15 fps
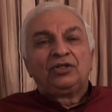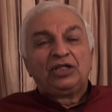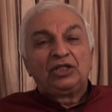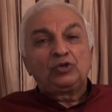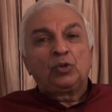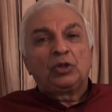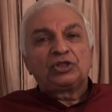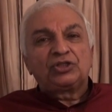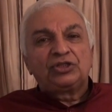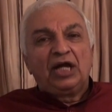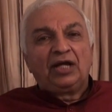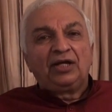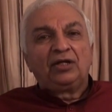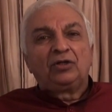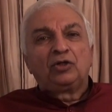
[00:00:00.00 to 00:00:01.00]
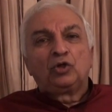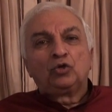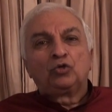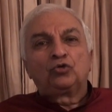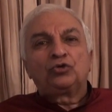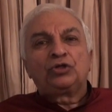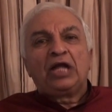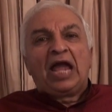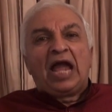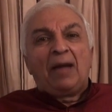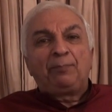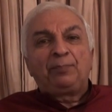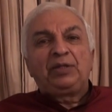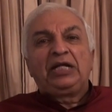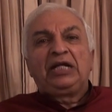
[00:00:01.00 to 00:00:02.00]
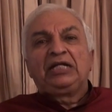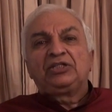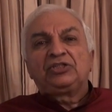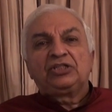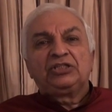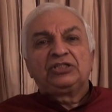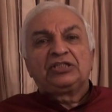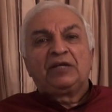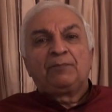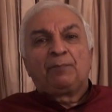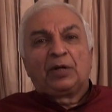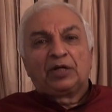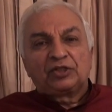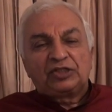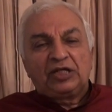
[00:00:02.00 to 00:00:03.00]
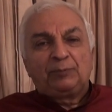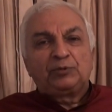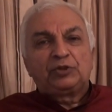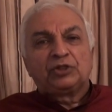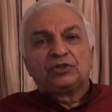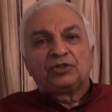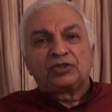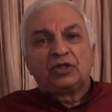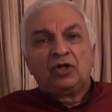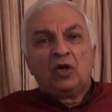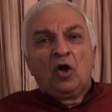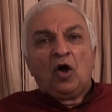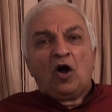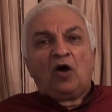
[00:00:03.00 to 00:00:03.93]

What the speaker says: this was done due to the apprehensions and perceptions